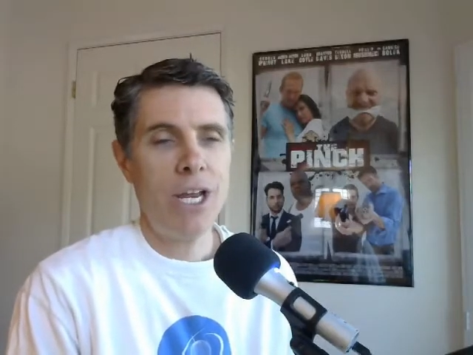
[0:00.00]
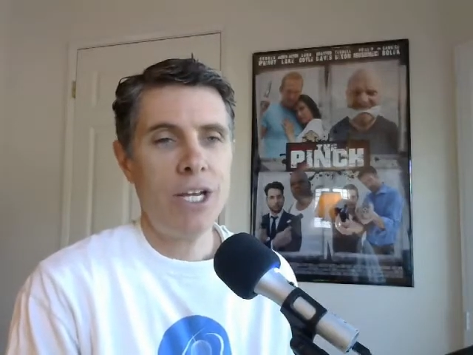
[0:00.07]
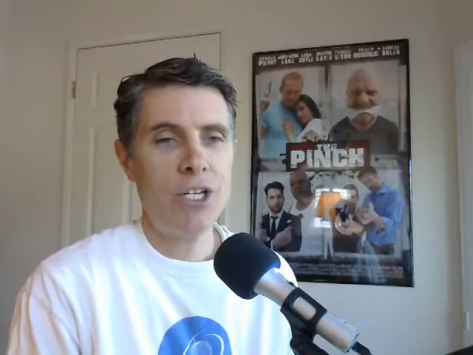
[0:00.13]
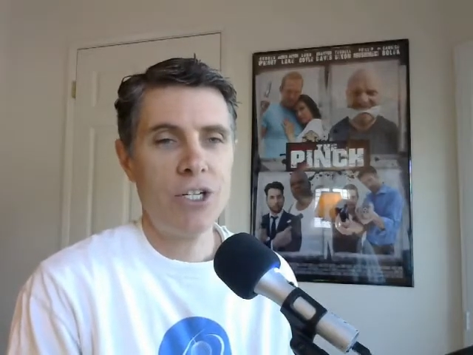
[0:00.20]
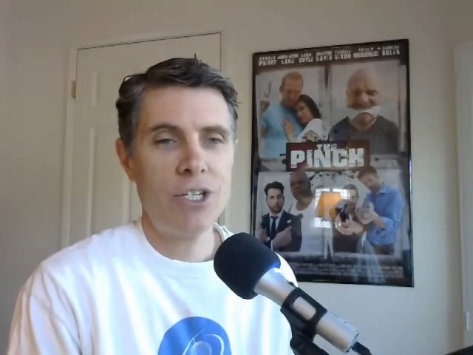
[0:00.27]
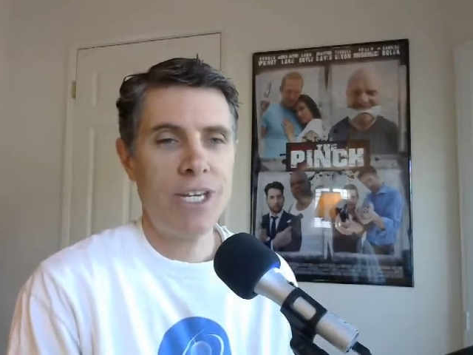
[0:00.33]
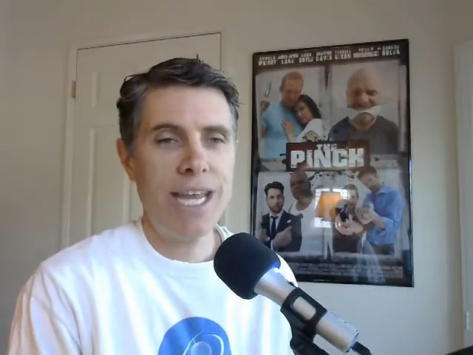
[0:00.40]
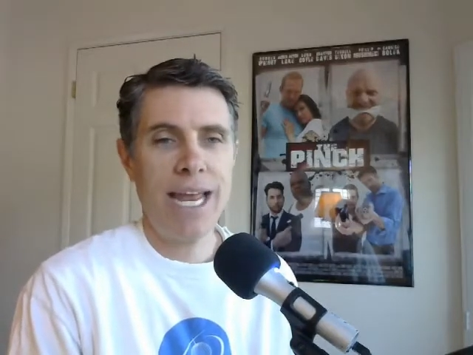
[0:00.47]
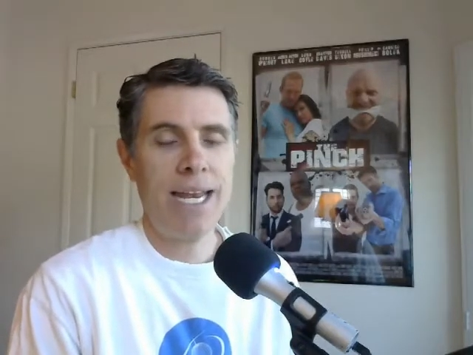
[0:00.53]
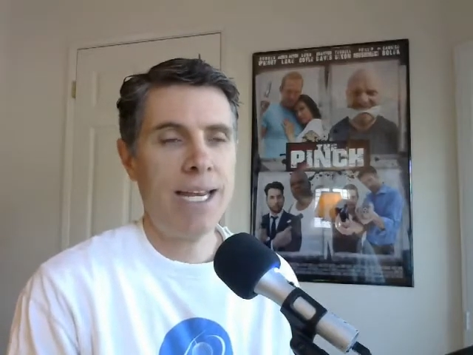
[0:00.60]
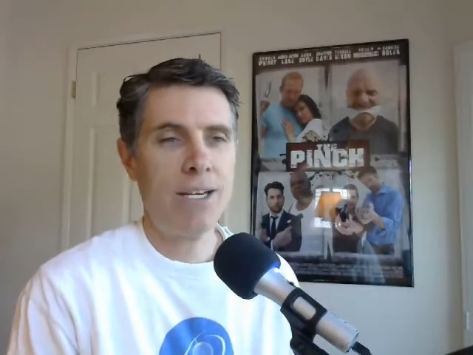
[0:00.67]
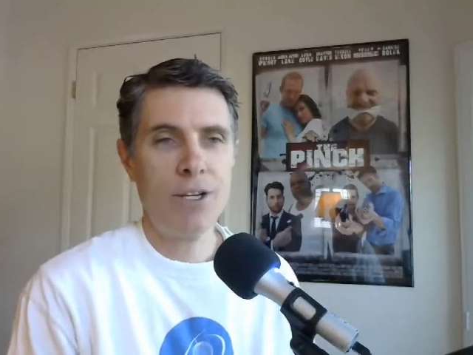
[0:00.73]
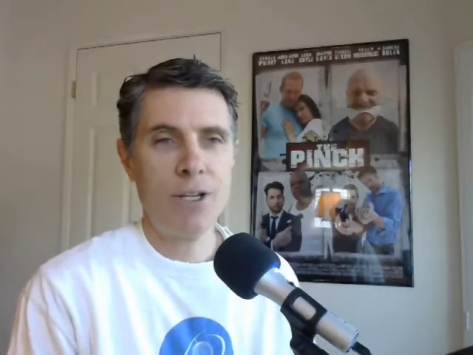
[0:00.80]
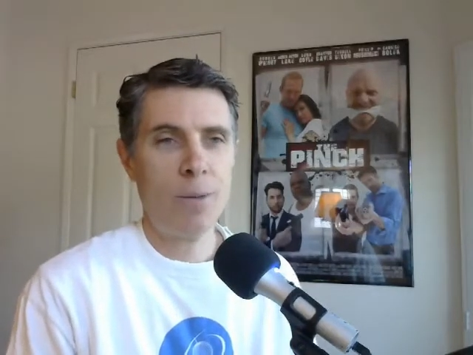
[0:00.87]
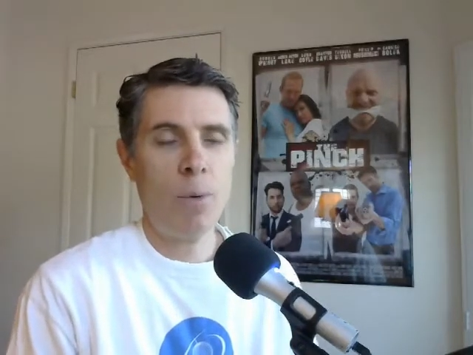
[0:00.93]
just
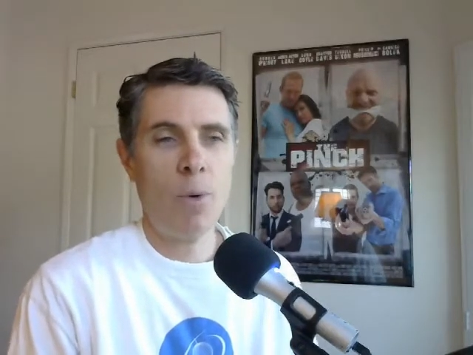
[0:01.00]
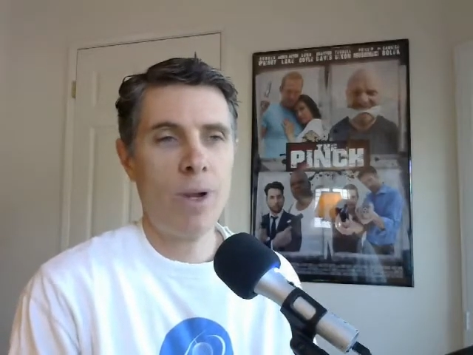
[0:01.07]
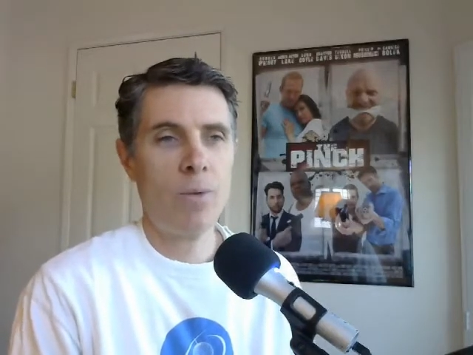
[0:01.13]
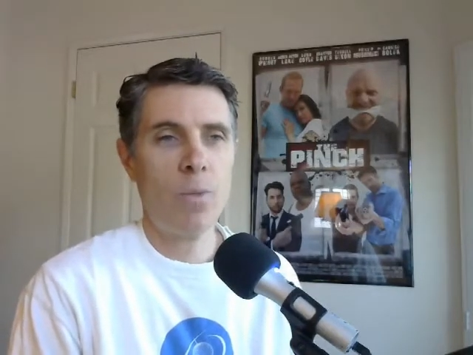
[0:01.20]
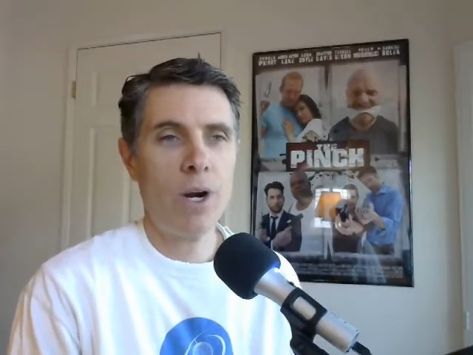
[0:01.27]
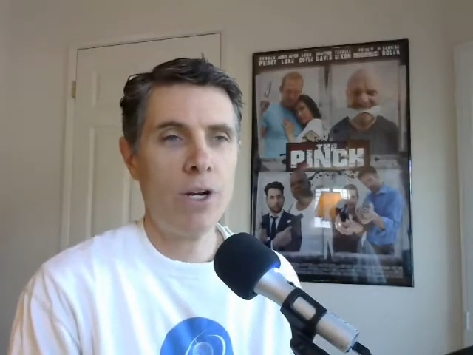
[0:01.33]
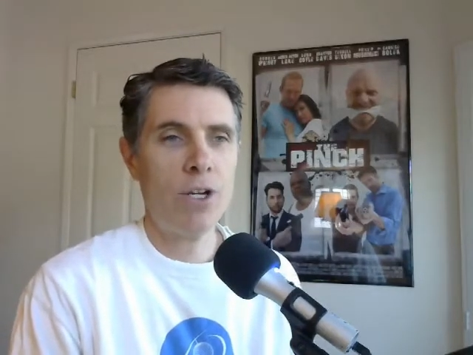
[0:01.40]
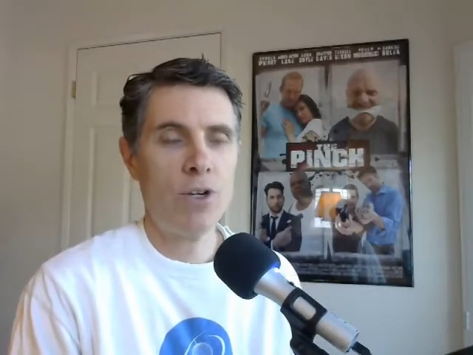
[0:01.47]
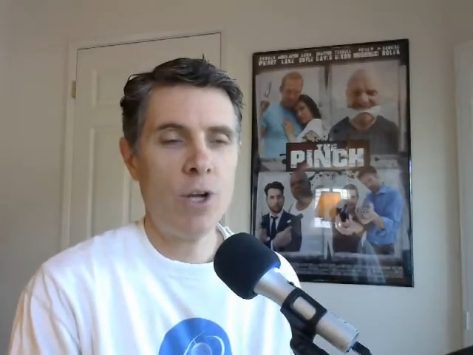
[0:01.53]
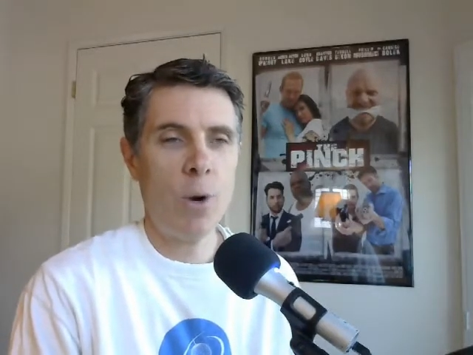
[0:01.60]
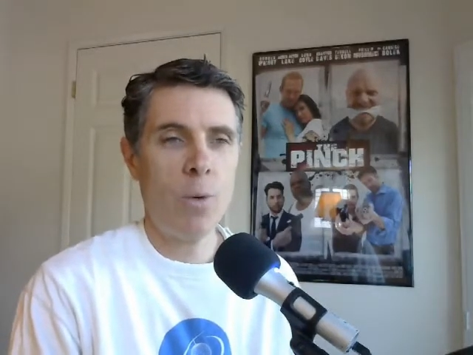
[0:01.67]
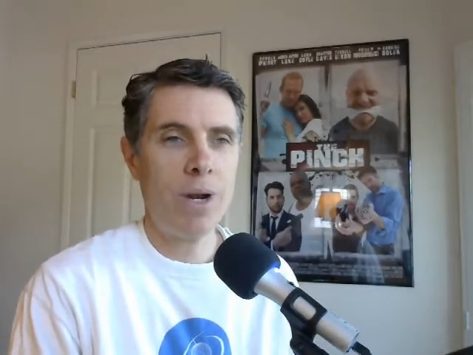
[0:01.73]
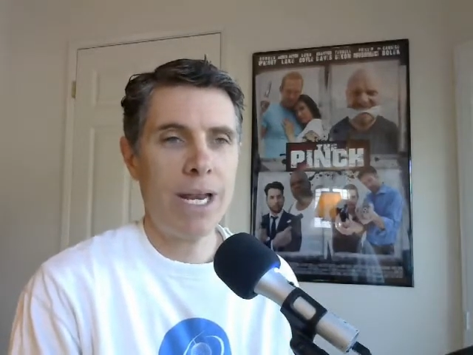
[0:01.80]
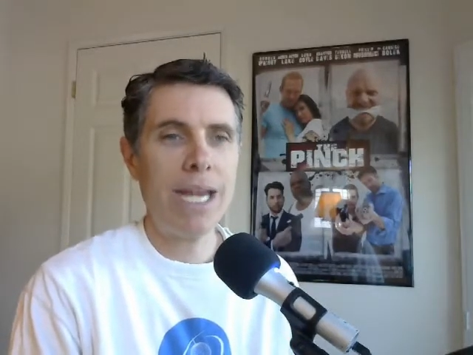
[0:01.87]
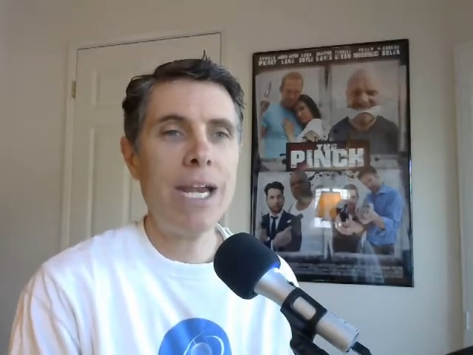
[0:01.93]
getting to the point where you
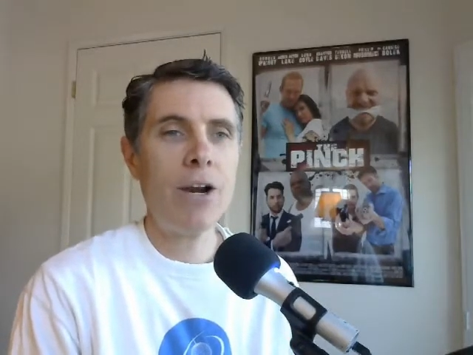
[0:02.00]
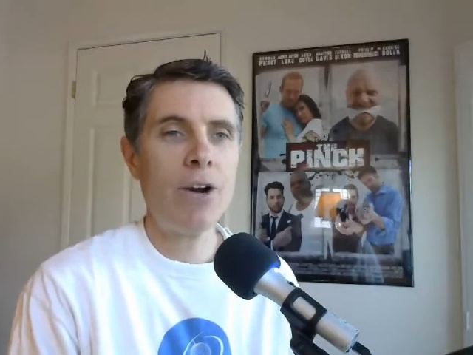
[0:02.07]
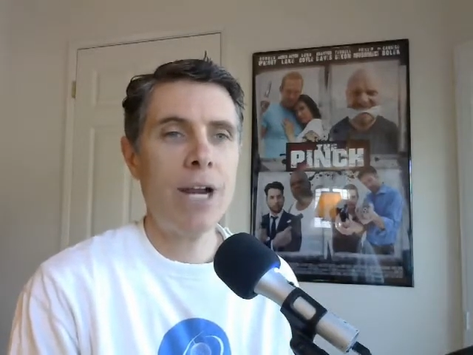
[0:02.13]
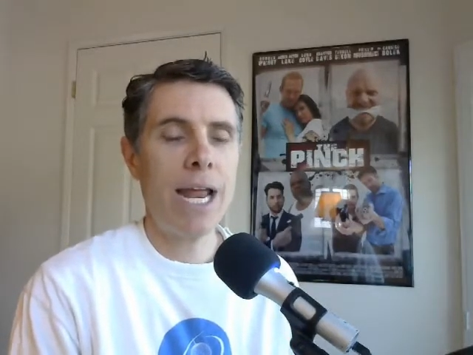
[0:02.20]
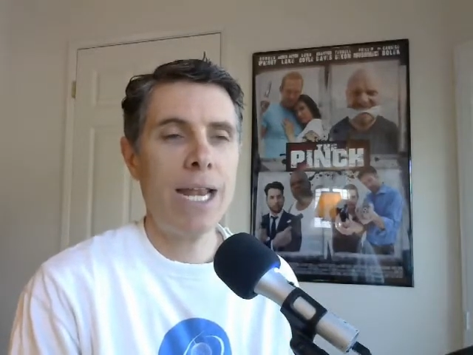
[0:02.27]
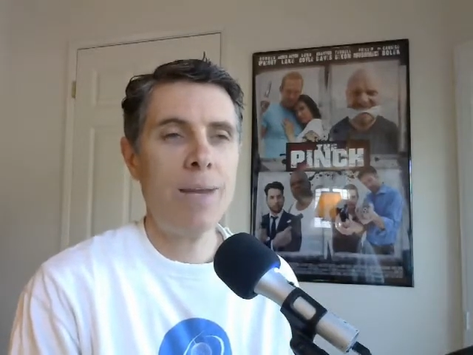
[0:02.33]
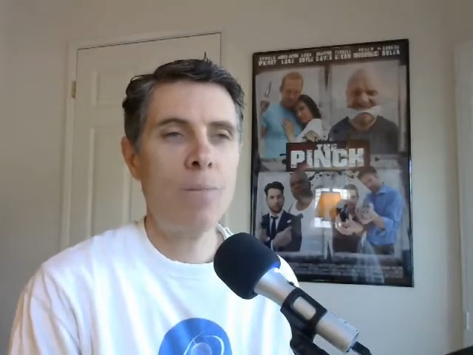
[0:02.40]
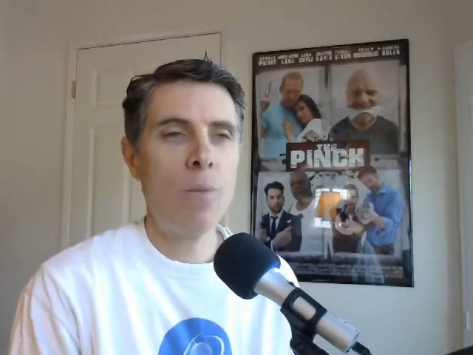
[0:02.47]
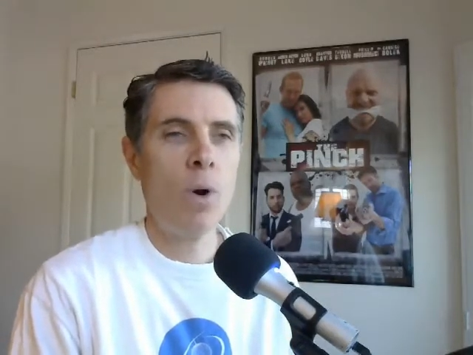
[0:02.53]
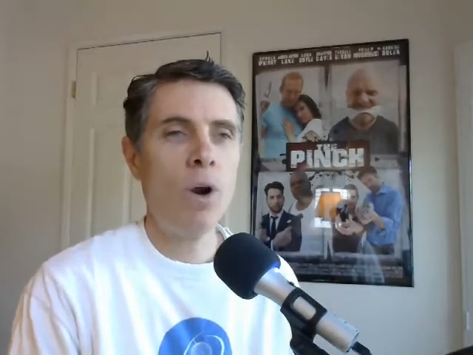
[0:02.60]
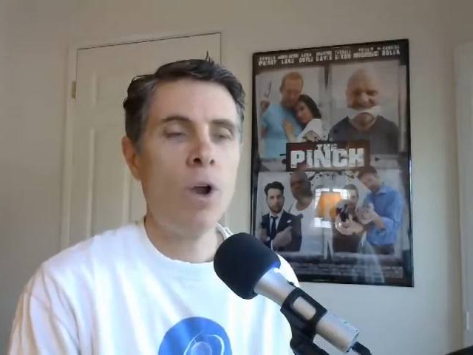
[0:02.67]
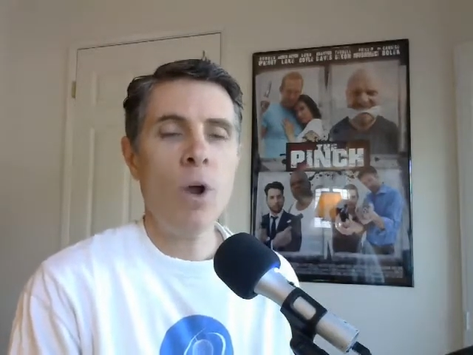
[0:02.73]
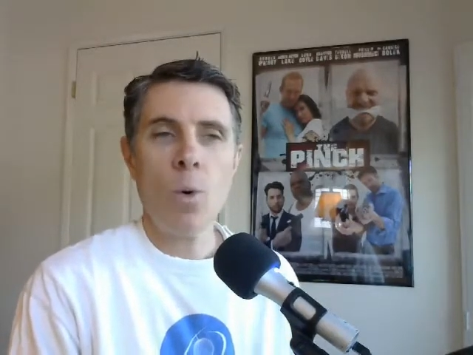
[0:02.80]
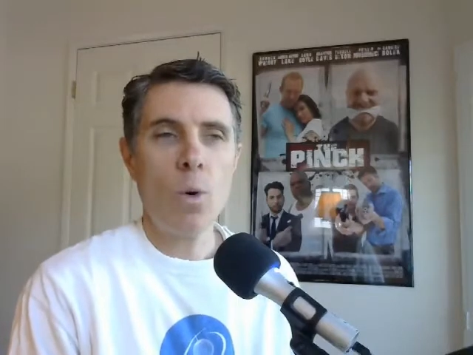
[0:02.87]
don't want to hear it anymore,